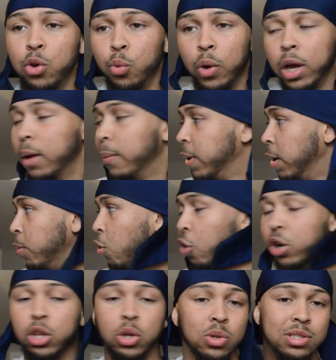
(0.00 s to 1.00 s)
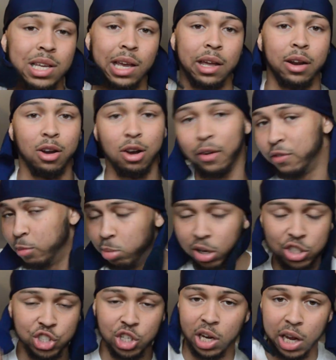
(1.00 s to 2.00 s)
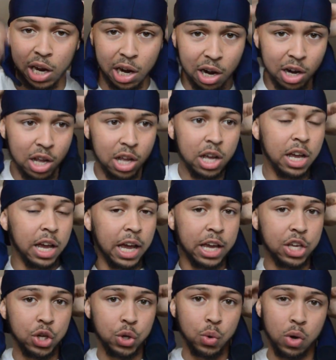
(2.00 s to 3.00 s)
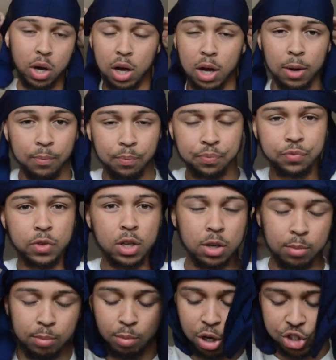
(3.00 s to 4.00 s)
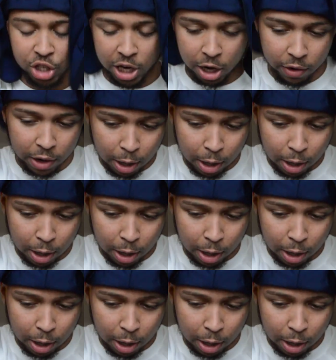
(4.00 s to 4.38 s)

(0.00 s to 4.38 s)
you wake up in the morning, you take it off, you brush your hair, and you brush your hair